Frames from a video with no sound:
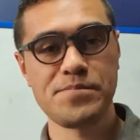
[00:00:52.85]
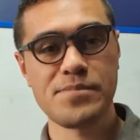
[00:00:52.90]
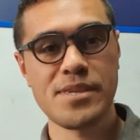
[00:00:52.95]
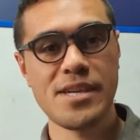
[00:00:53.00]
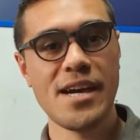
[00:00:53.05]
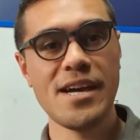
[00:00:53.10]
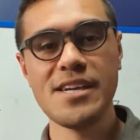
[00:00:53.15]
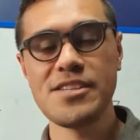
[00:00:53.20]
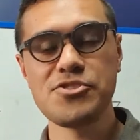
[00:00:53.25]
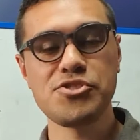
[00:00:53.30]

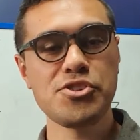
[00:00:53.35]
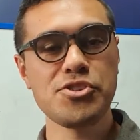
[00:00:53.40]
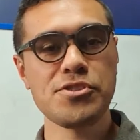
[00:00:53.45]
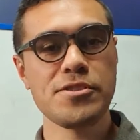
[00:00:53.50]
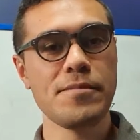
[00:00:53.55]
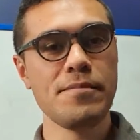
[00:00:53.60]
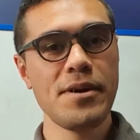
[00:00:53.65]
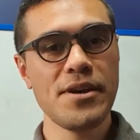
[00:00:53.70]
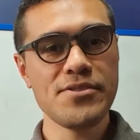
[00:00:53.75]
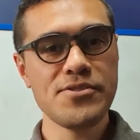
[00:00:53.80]
Okay, it's just the
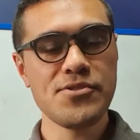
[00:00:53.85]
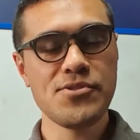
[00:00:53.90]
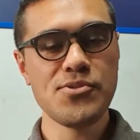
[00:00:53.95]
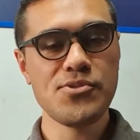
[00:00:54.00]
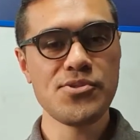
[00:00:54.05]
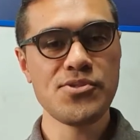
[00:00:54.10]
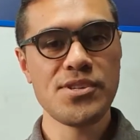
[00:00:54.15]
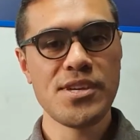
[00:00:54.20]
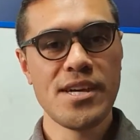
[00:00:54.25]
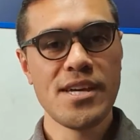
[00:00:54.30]

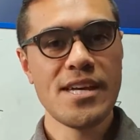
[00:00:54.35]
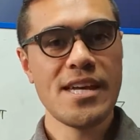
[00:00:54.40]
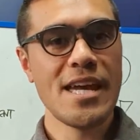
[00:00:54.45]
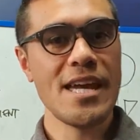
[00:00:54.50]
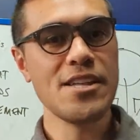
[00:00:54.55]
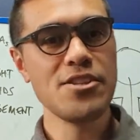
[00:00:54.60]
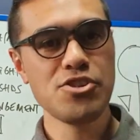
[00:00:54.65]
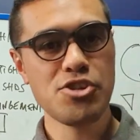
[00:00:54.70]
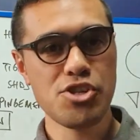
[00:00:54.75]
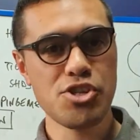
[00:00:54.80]
muscles
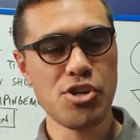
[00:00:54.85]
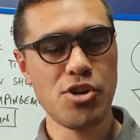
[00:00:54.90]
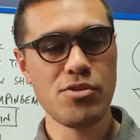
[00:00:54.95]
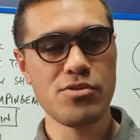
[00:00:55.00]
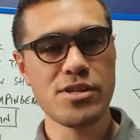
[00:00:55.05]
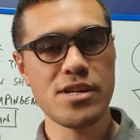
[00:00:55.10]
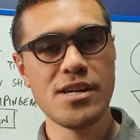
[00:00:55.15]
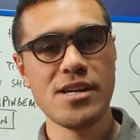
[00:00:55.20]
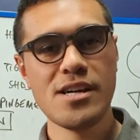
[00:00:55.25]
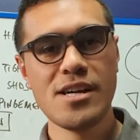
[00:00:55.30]
in your
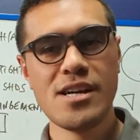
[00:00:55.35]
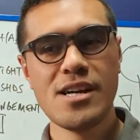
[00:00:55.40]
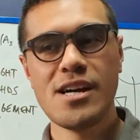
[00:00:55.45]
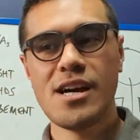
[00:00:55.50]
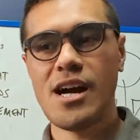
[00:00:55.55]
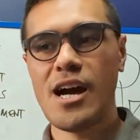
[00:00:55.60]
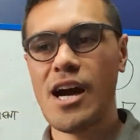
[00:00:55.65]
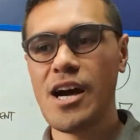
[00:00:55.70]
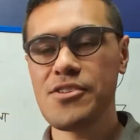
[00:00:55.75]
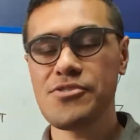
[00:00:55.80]
shoulder
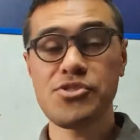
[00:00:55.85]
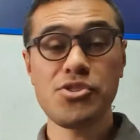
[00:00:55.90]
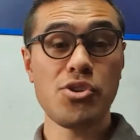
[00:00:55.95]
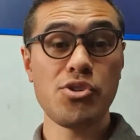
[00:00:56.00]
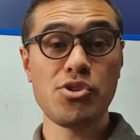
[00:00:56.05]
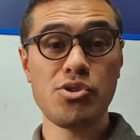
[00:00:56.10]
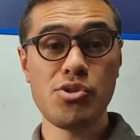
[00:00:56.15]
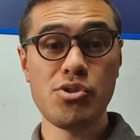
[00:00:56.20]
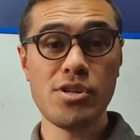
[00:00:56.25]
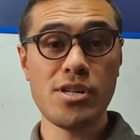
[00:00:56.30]
aren't so
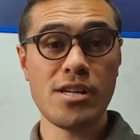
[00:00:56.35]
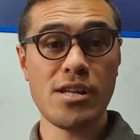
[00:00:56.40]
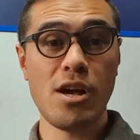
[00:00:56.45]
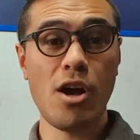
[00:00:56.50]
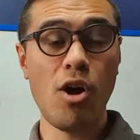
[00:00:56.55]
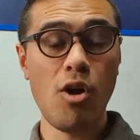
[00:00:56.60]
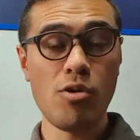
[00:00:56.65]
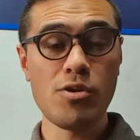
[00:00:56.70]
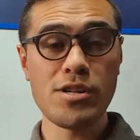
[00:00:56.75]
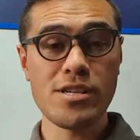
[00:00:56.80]
good at
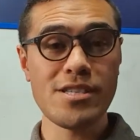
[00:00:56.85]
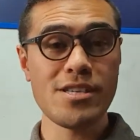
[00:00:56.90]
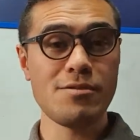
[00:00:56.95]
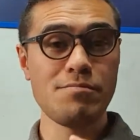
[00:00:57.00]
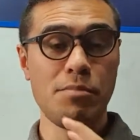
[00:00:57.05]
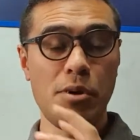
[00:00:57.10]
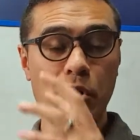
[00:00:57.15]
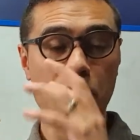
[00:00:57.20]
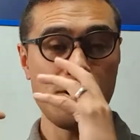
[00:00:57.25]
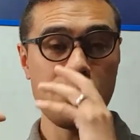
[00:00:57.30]
holding this
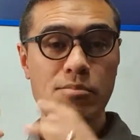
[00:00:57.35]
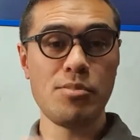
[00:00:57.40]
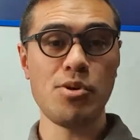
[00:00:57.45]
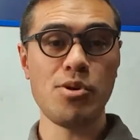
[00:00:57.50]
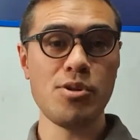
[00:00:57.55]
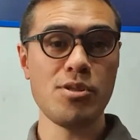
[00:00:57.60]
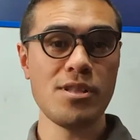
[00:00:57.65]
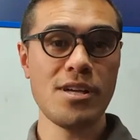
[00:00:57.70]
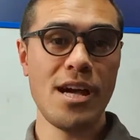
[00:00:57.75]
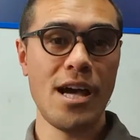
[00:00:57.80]
bowling
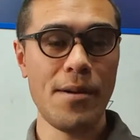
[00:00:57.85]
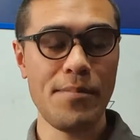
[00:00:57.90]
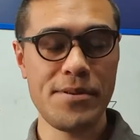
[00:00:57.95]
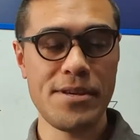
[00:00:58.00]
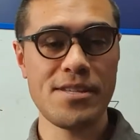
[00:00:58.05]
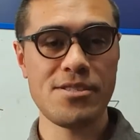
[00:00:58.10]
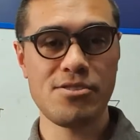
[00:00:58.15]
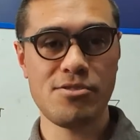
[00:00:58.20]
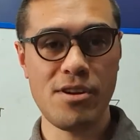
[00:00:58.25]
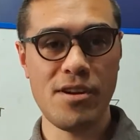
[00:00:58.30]
ball up
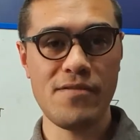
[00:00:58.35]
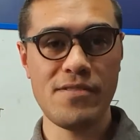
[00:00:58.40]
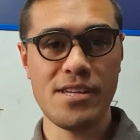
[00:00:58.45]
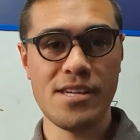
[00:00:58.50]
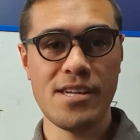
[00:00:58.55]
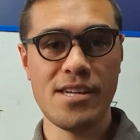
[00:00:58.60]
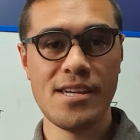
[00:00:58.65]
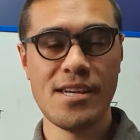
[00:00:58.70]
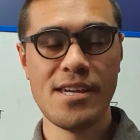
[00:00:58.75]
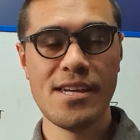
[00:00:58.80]
against gravity.